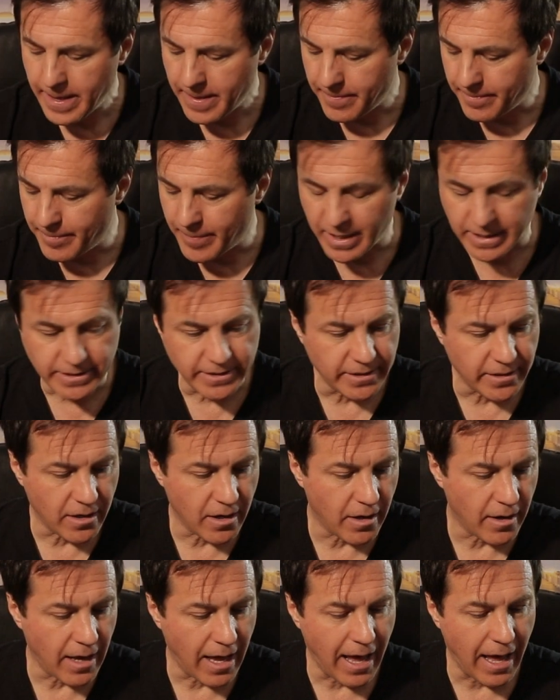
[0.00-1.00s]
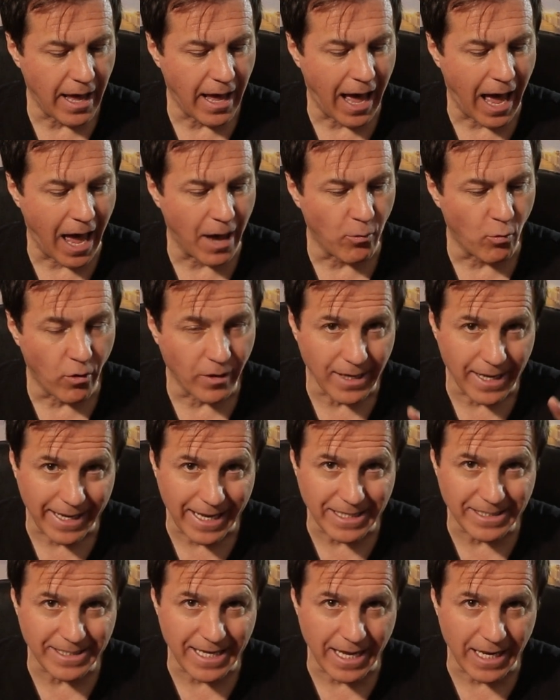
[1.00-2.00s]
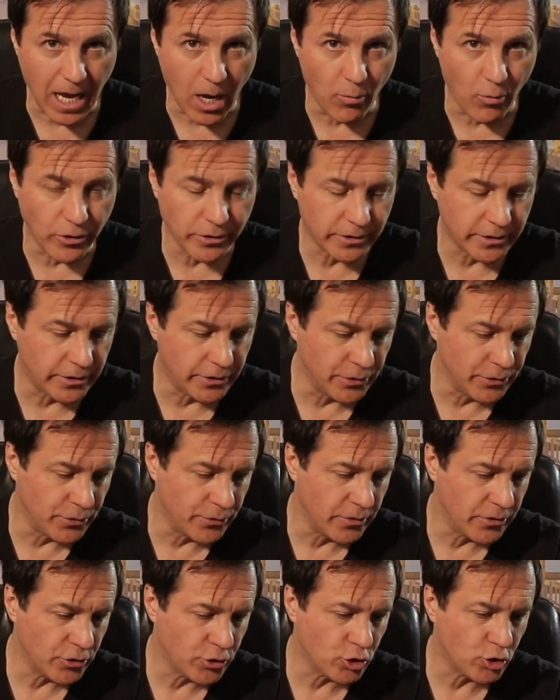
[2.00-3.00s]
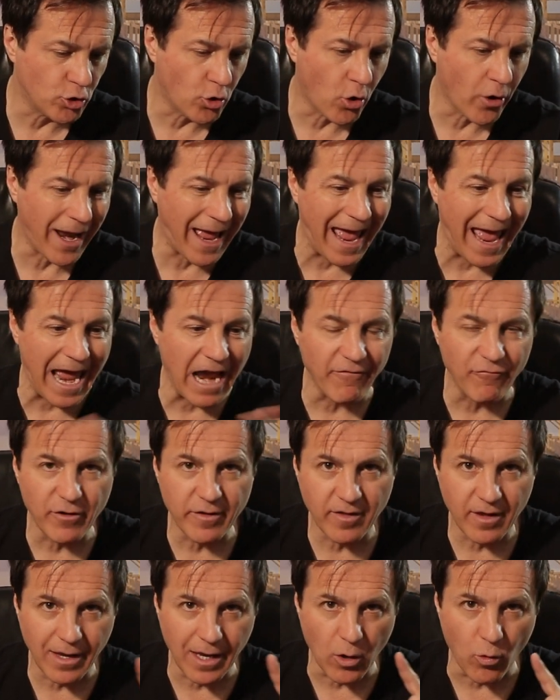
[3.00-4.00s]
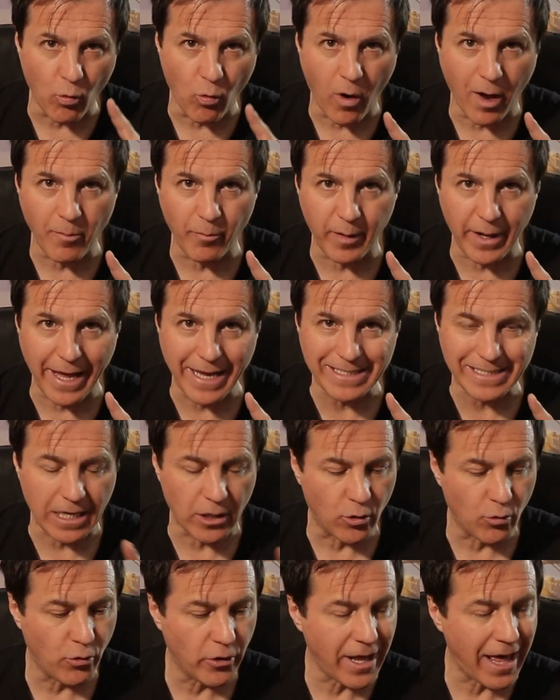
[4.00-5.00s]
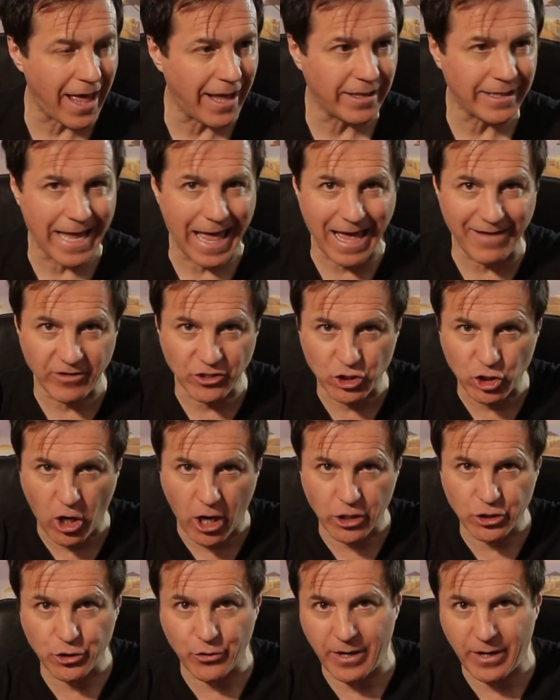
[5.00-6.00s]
But I want, like I said, I want to store everything in one place. I don't want to have a charger